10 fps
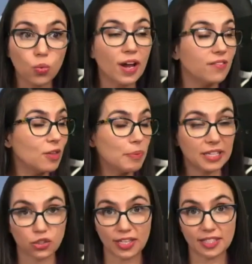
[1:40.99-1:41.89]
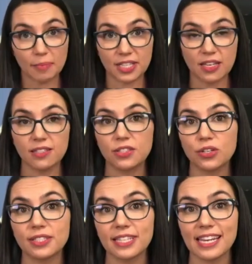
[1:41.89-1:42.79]
one of the biggest trends I'm seeing this year
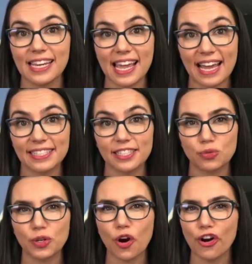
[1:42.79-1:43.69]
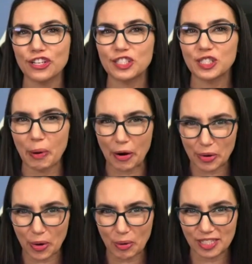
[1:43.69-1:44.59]
at CES is regarding smart
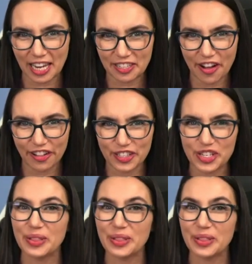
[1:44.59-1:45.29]
home technology.